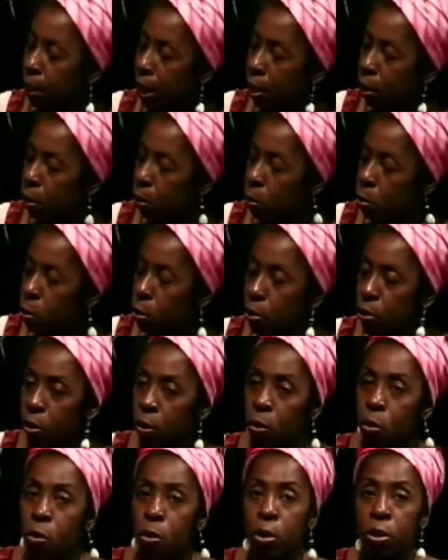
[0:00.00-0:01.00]
about a horse,
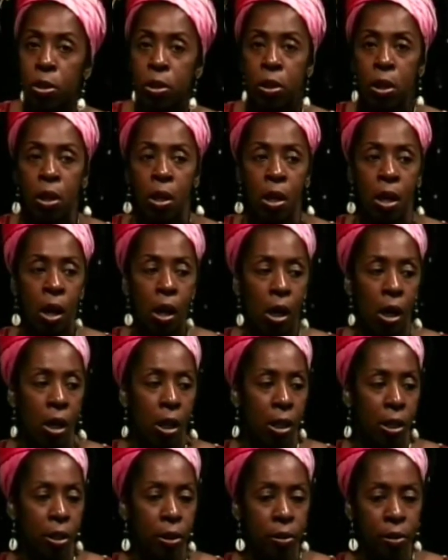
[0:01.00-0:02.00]

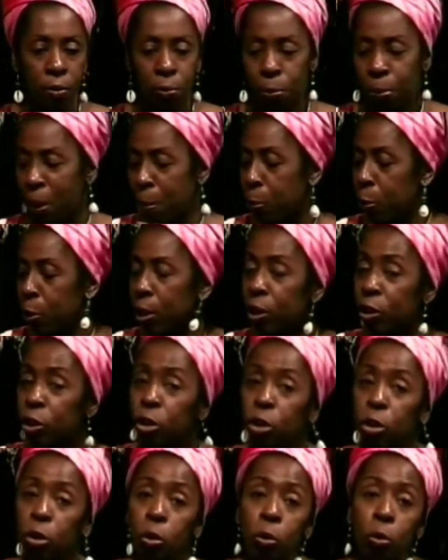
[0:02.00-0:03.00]
by putting a
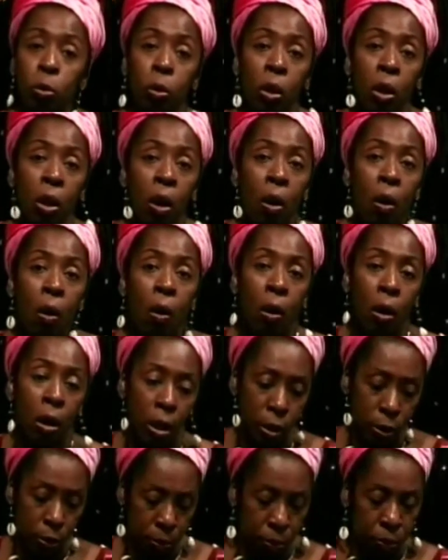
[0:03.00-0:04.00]
shoe
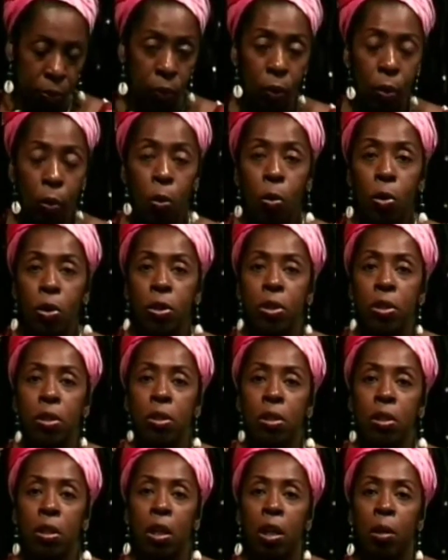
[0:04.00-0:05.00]
on the
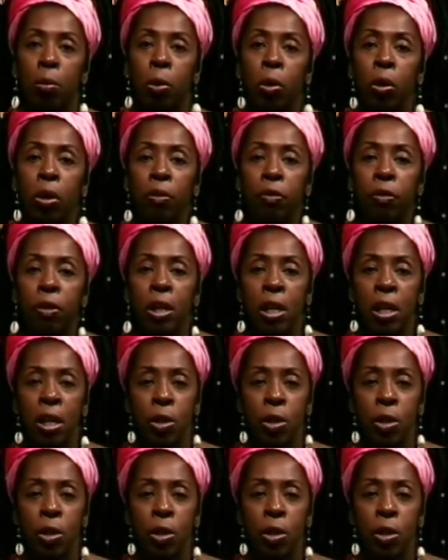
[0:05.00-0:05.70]
horse's hoof,